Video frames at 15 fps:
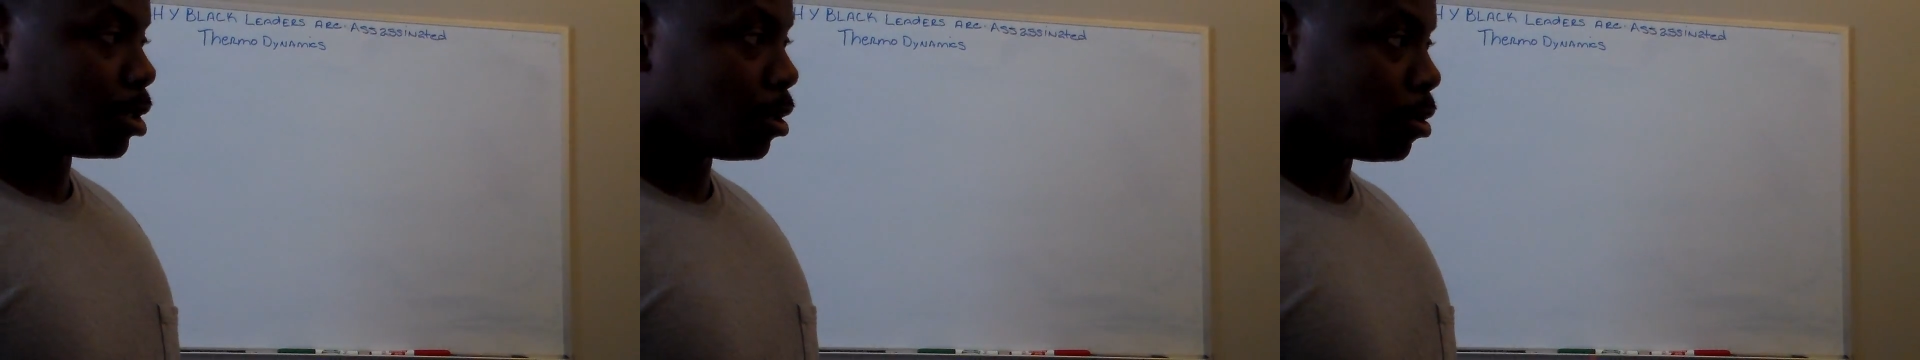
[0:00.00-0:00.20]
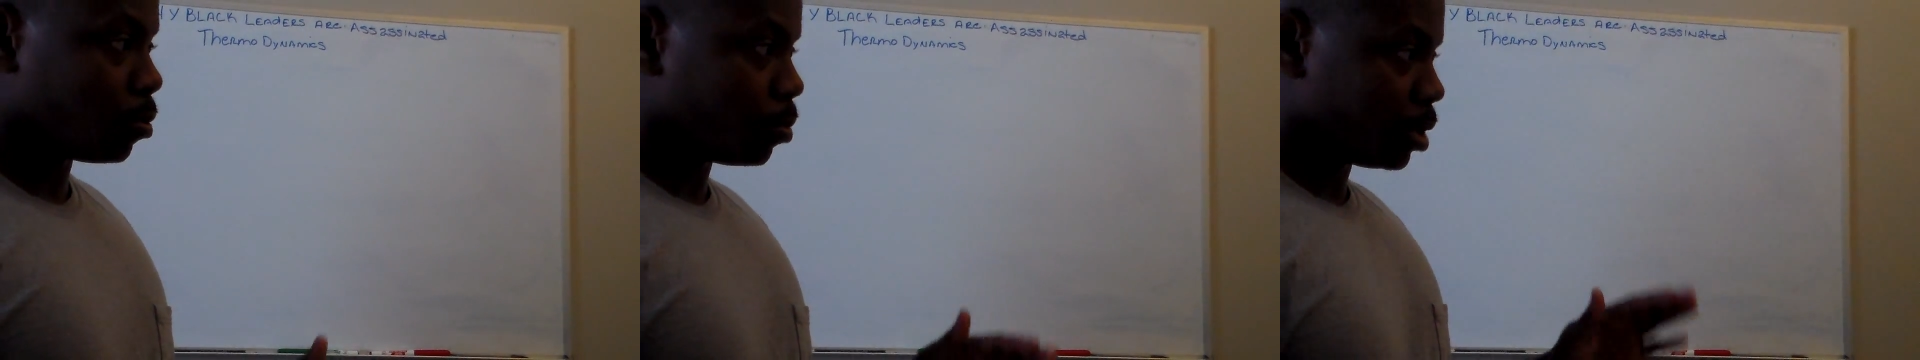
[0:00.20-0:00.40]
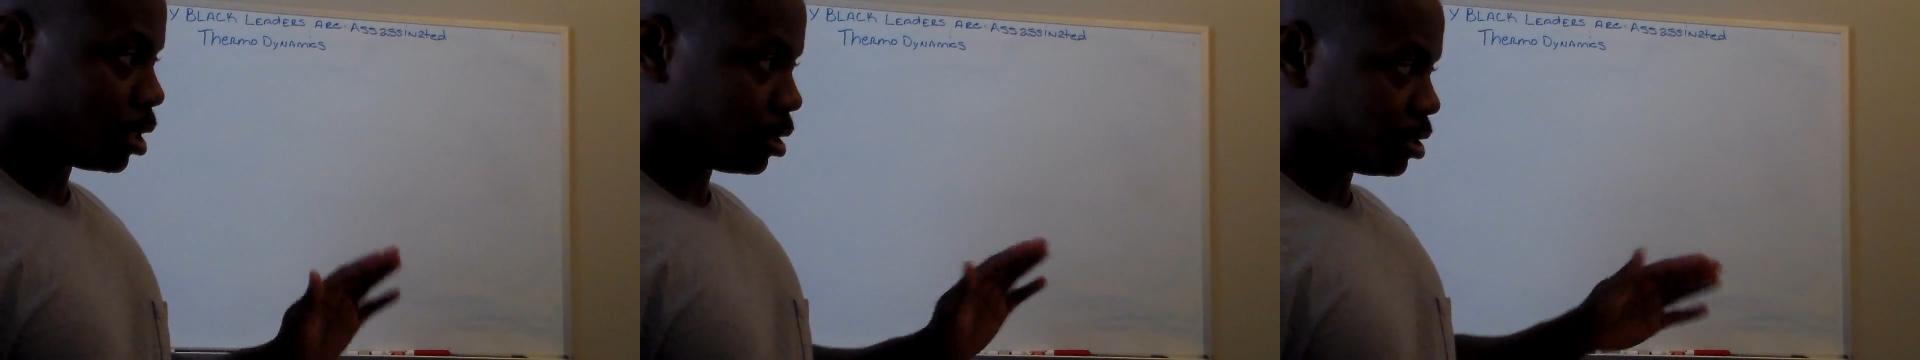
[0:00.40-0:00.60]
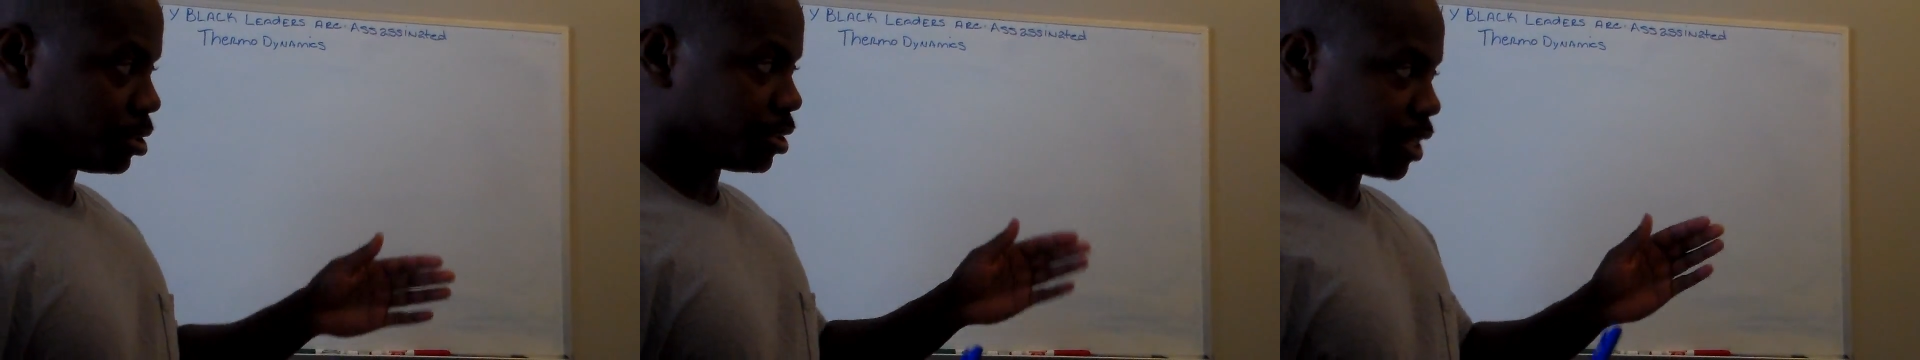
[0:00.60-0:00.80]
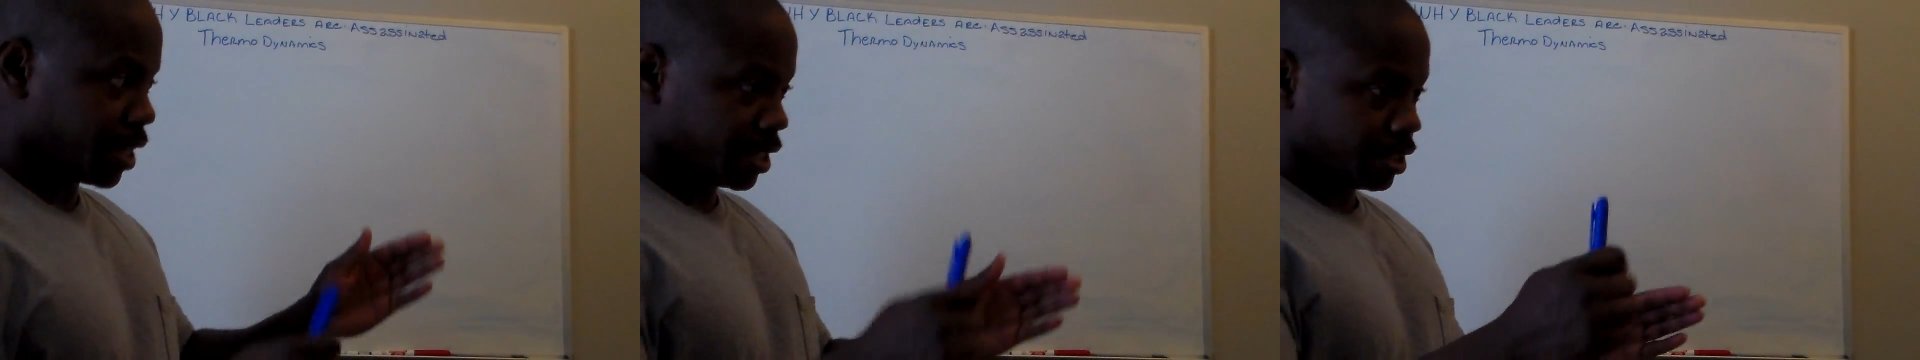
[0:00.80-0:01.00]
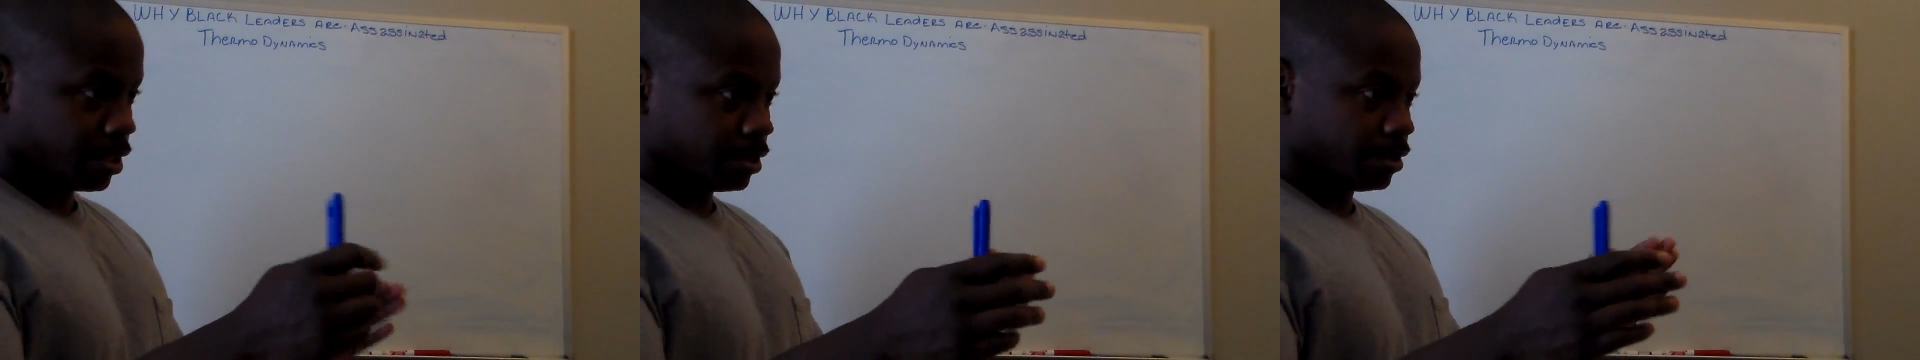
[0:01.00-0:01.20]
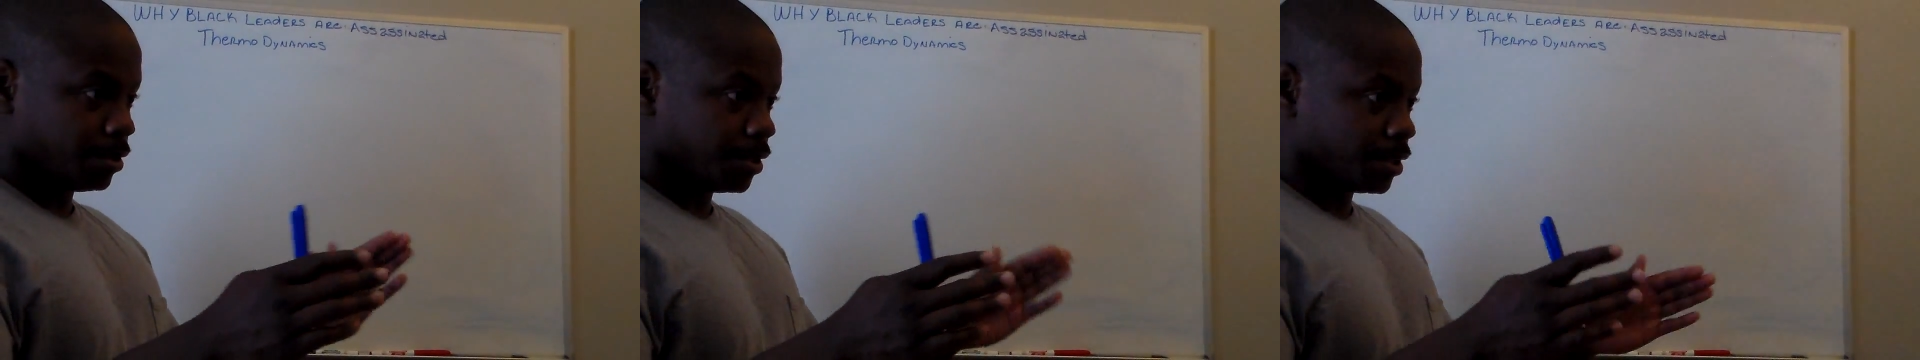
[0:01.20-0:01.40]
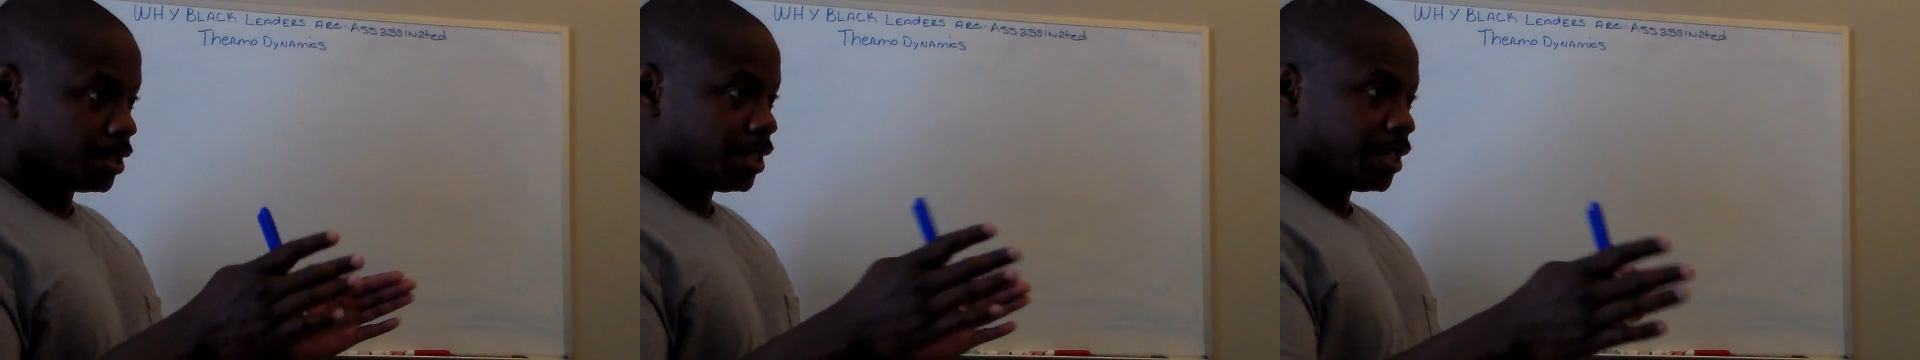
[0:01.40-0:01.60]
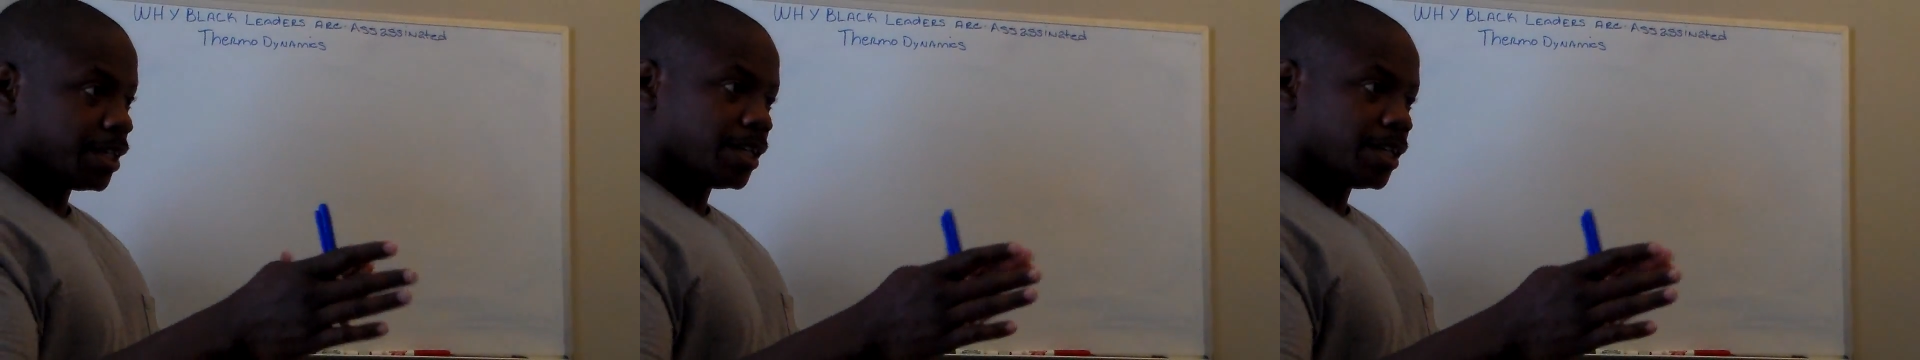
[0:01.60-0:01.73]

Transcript: along with understanding the